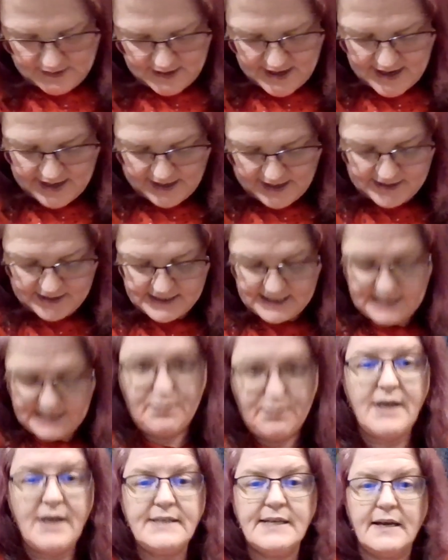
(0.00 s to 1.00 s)
And the
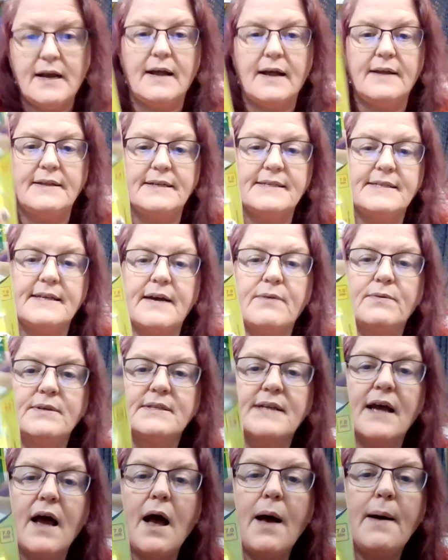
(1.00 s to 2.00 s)
price I got on this set
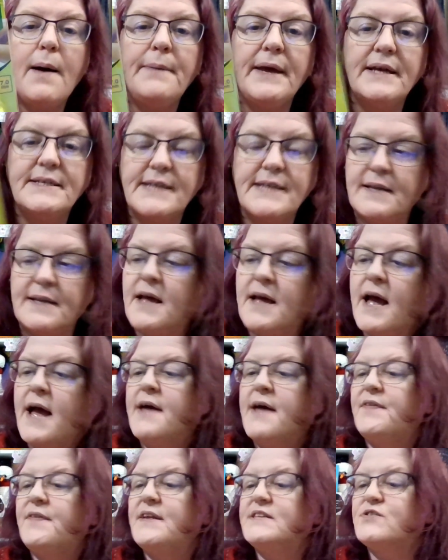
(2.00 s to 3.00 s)
was amazing.
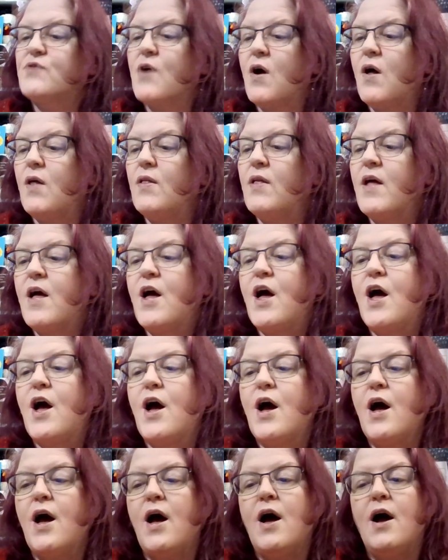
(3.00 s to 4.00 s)
These are all
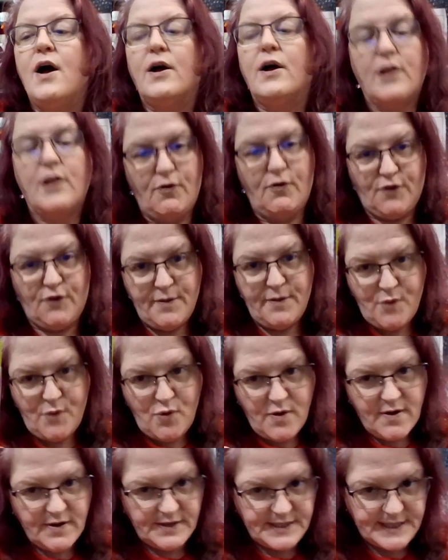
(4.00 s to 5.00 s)
Clover
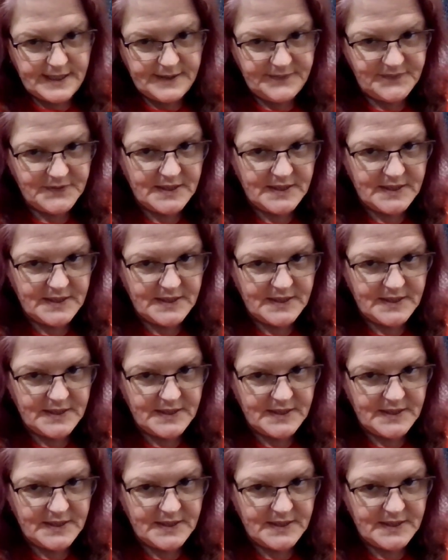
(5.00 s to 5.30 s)
Amours.